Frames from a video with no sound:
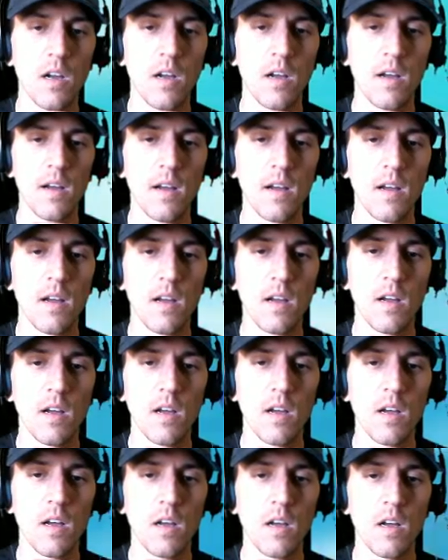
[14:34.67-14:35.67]

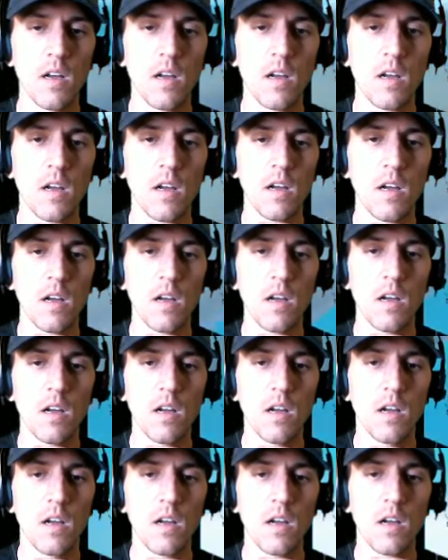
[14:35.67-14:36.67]

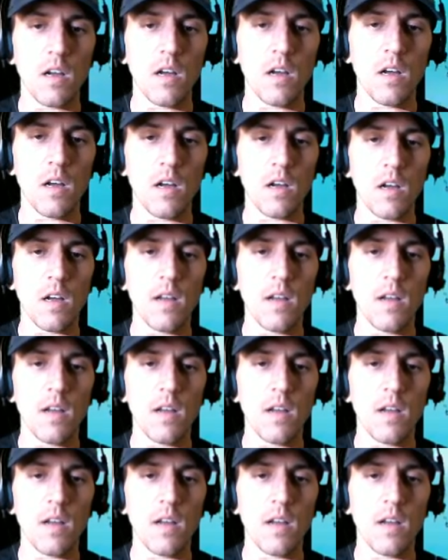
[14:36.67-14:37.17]
(silence)